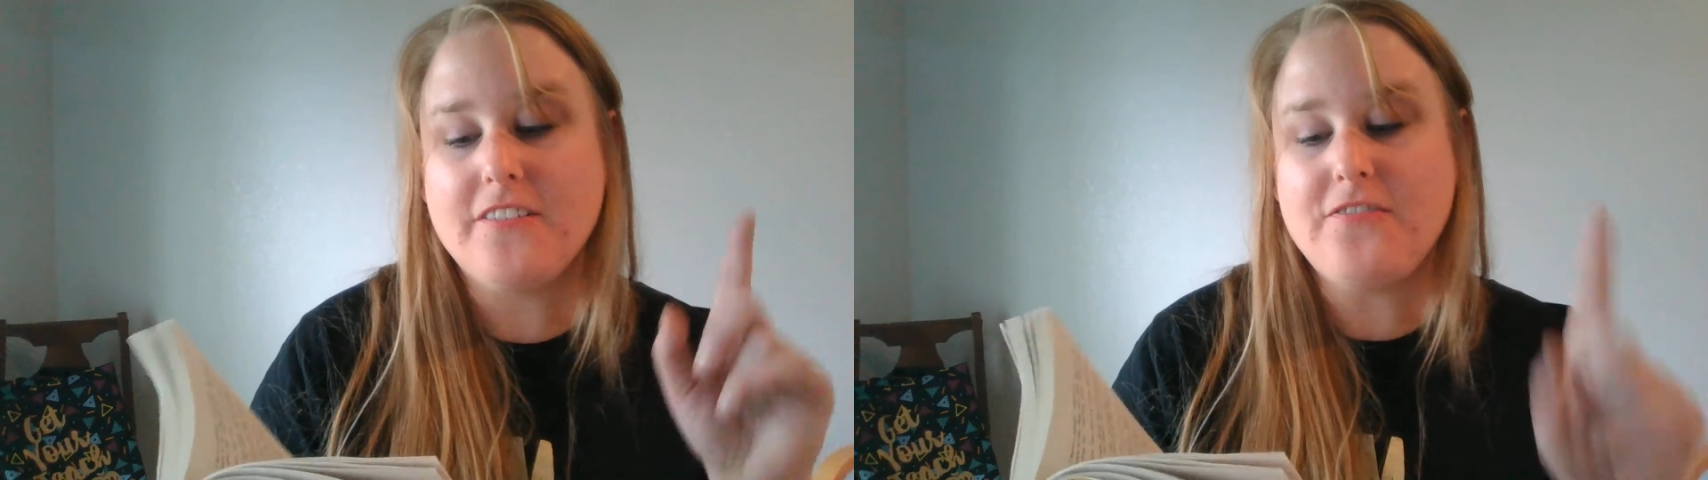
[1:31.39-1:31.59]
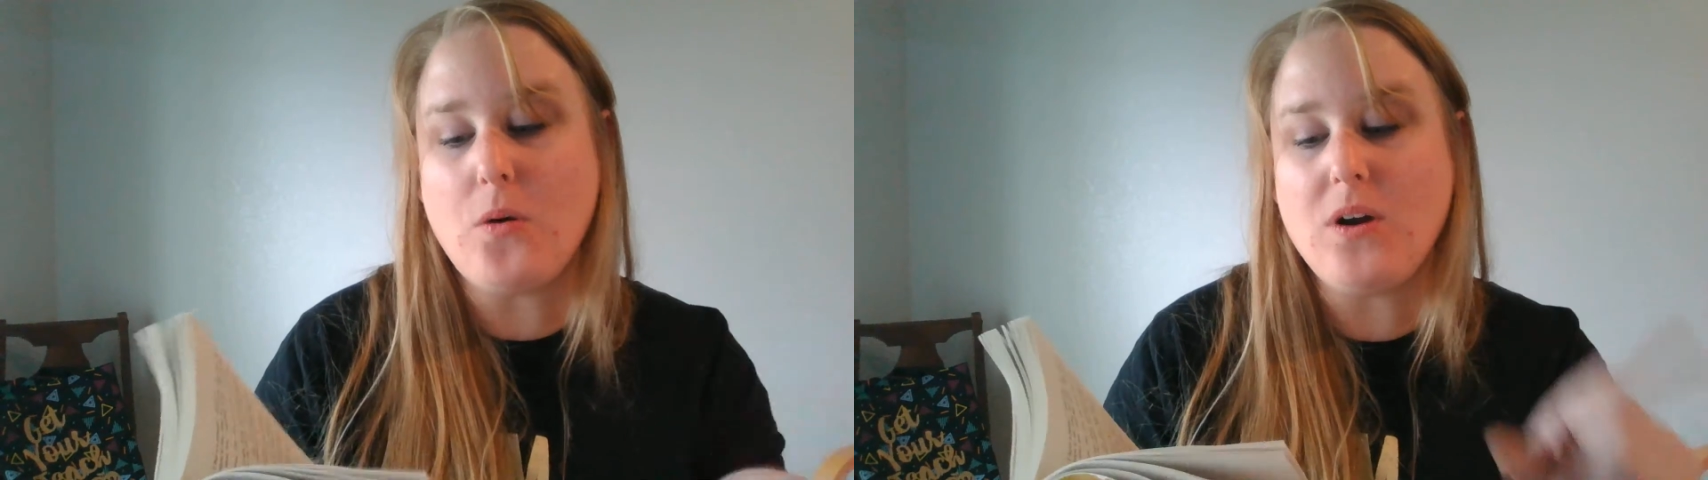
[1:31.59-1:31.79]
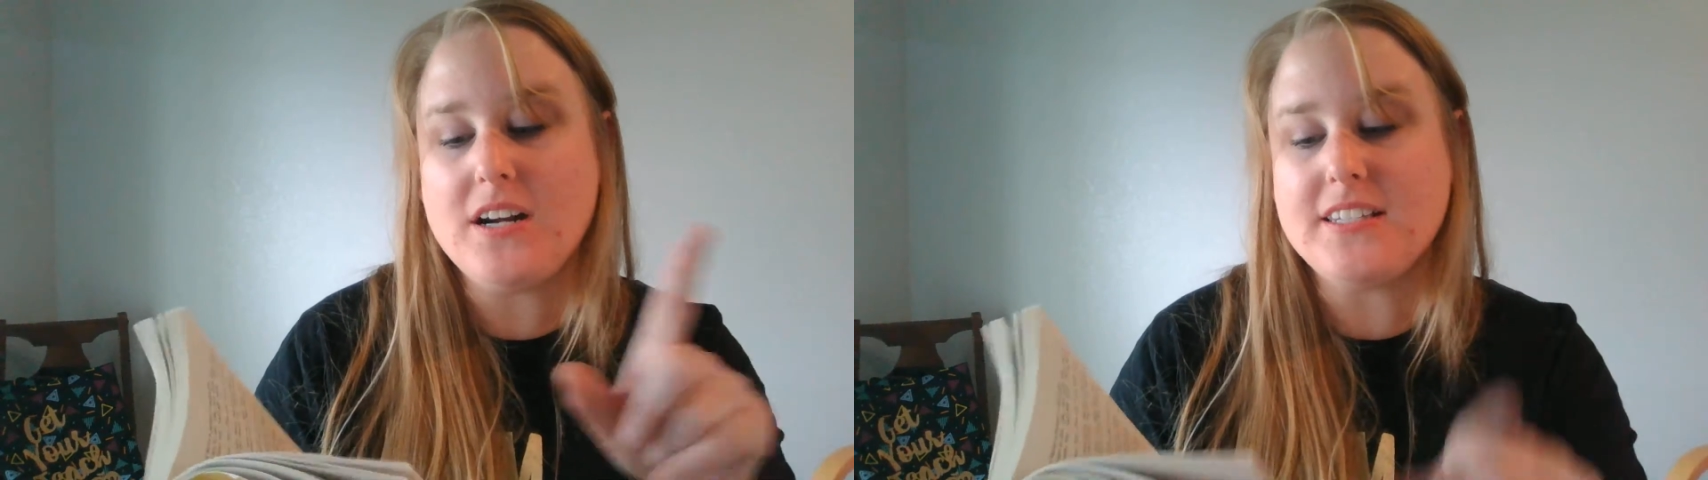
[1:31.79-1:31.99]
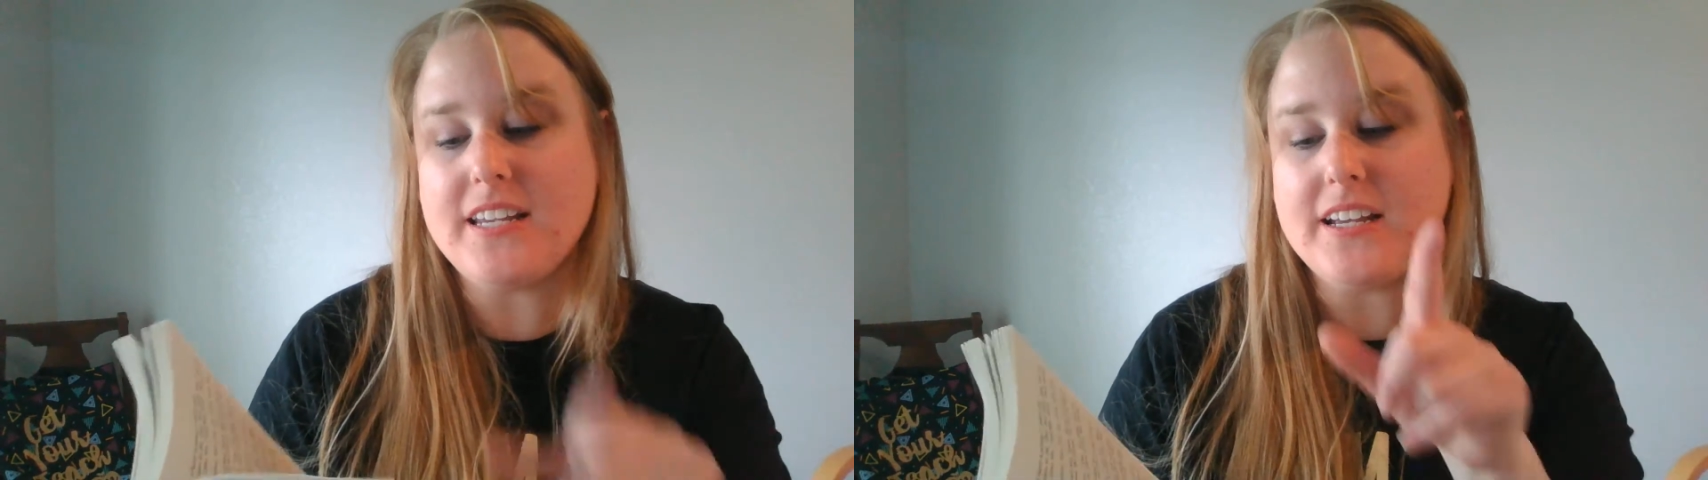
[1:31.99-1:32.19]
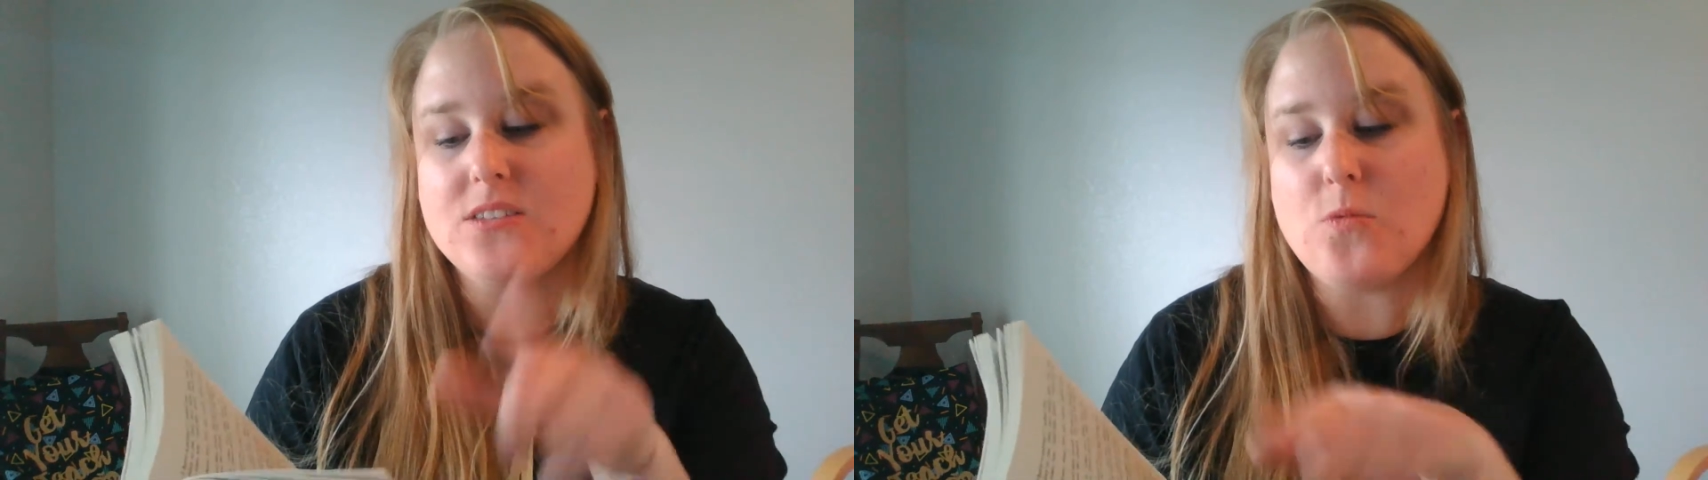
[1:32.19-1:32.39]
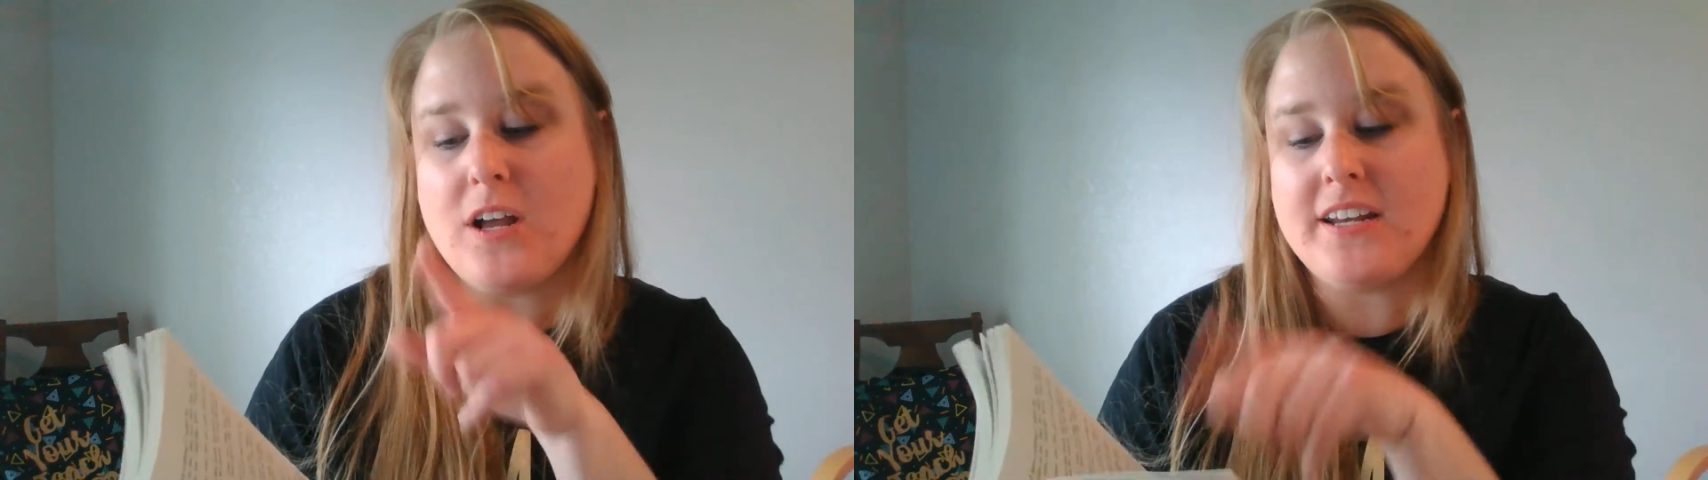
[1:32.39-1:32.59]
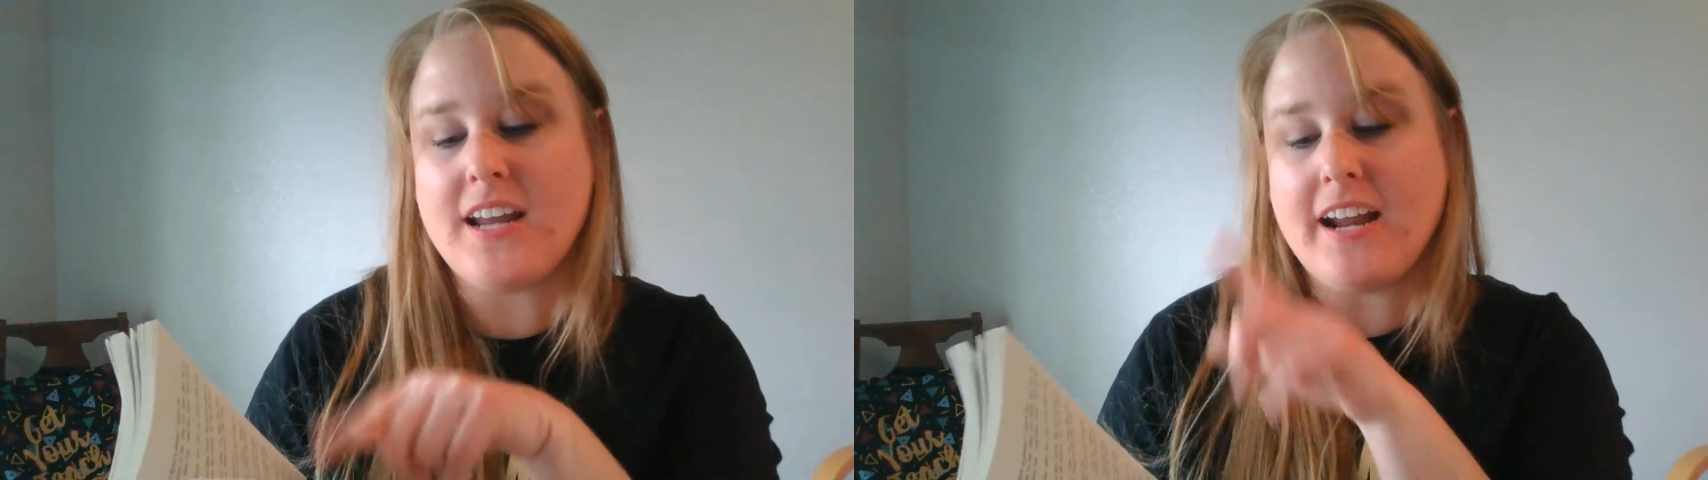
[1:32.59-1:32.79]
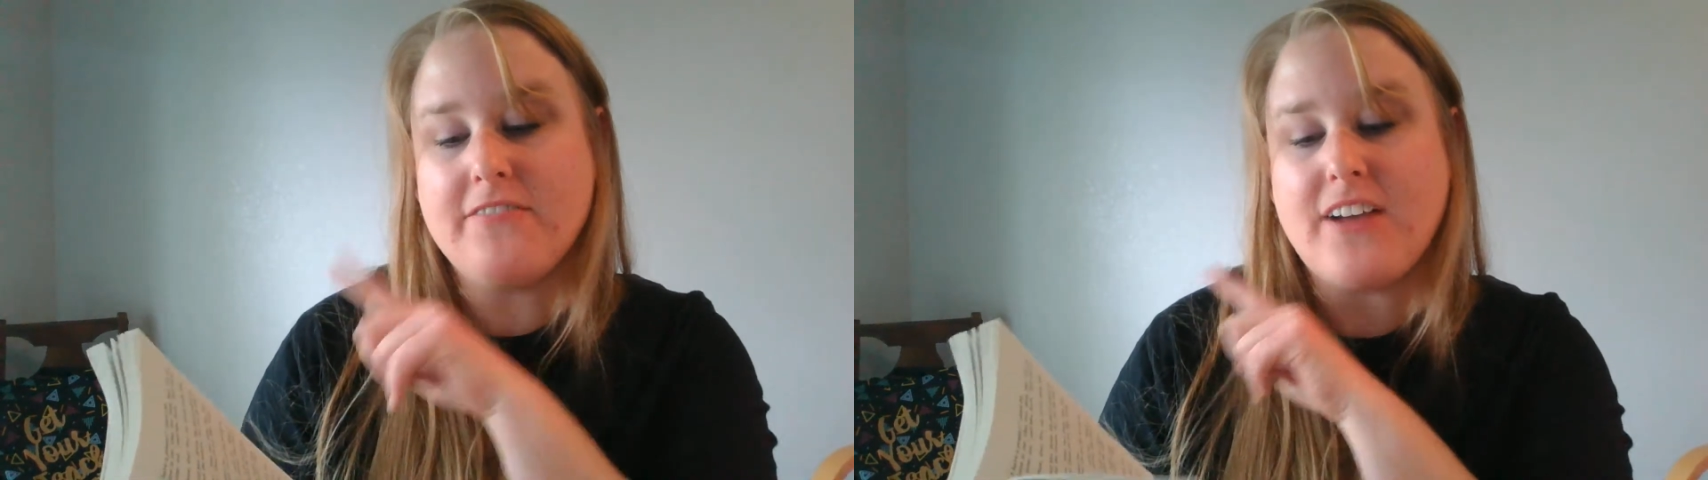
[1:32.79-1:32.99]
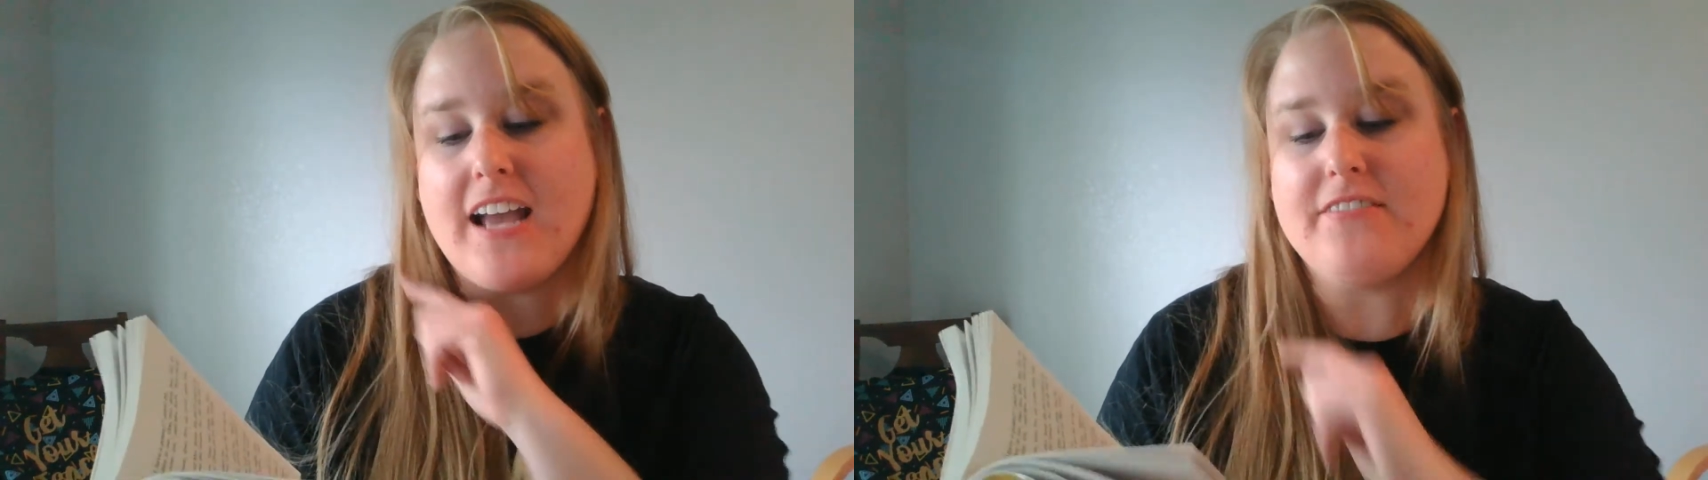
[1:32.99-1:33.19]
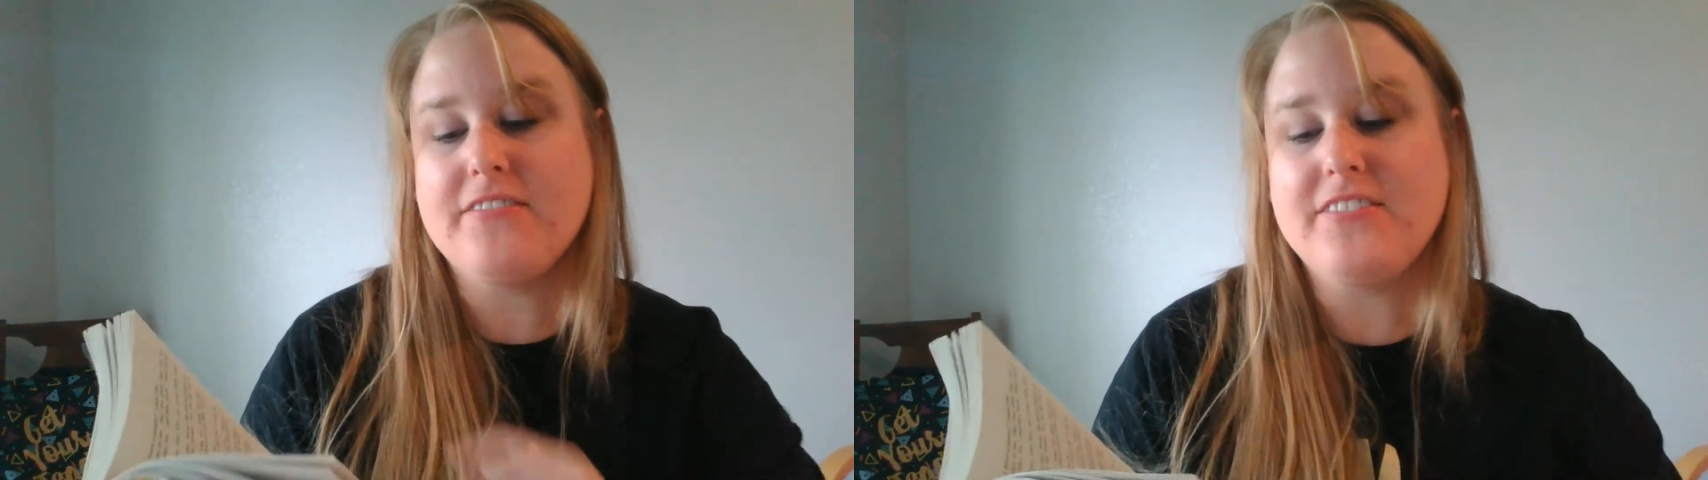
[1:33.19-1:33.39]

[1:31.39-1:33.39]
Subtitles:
4, 6, 1, 9, 5.